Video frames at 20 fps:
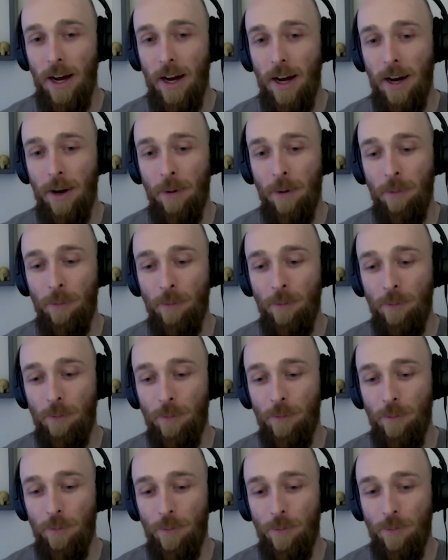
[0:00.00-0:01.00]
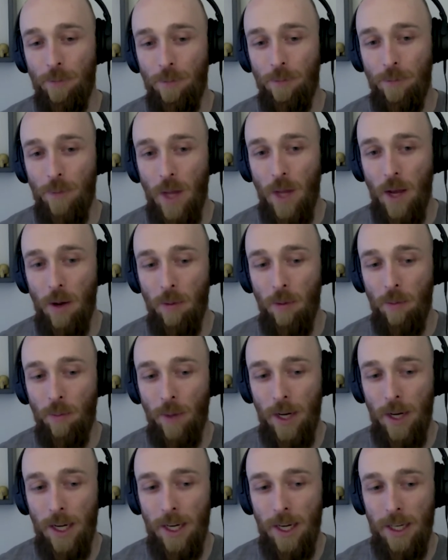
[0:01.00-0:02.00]
Um,
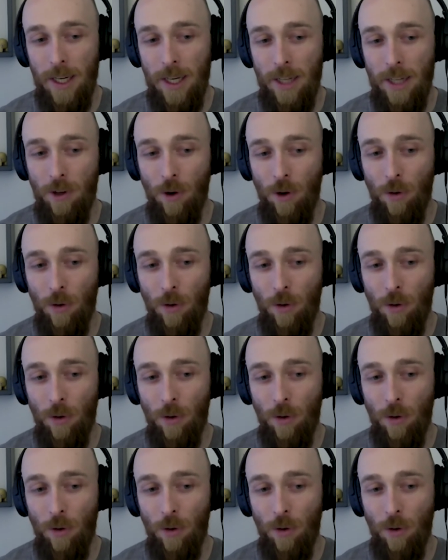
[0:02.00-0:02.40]
but it gets